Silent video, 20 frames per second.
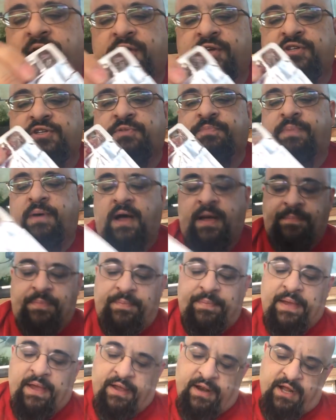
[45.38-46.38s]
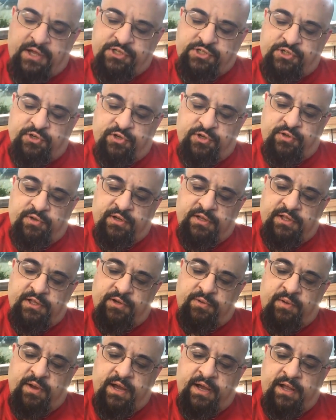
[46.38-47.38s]
You just pop them out. I'll show you in a
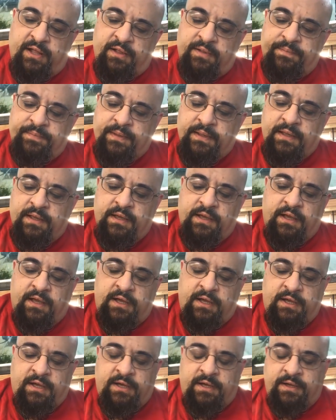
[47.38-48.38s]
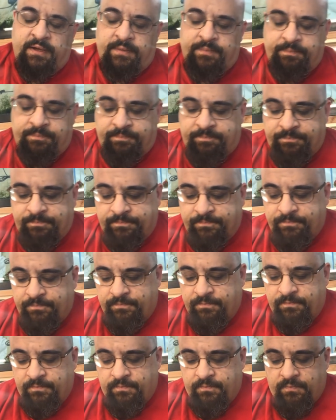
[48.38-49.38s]
little while.
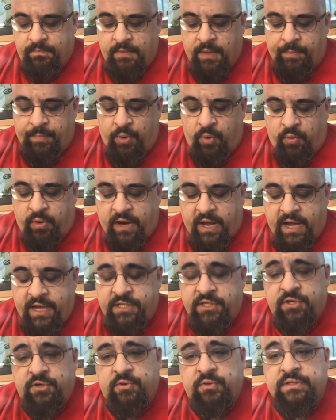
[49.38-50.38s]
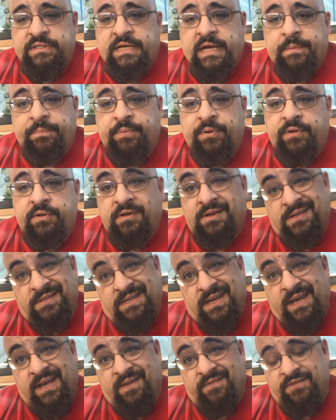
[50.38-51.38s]
But what I do is I put,
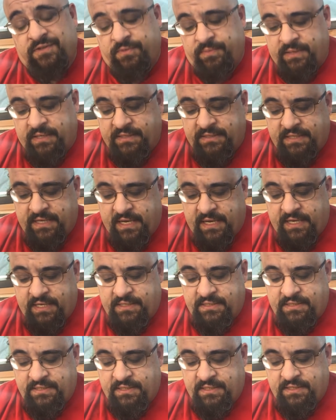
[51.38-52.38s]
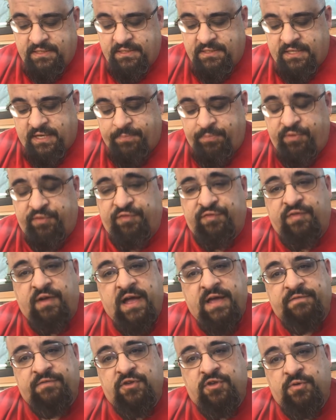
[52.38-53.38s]
because I have so many tanks, is I put
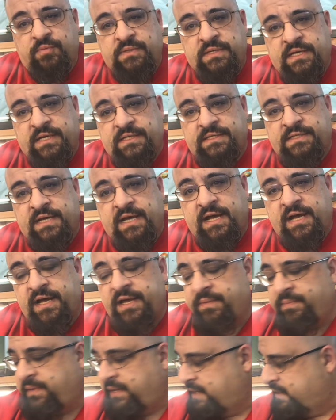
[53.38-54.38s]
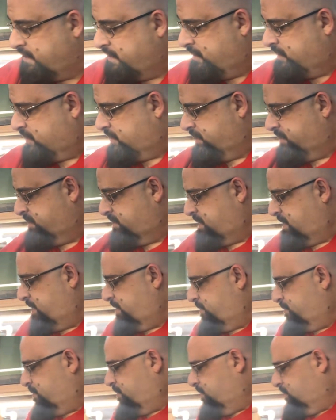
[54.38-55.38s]
5 cubes at a time in a little
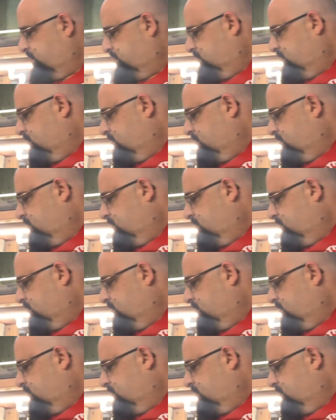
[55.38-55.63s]
container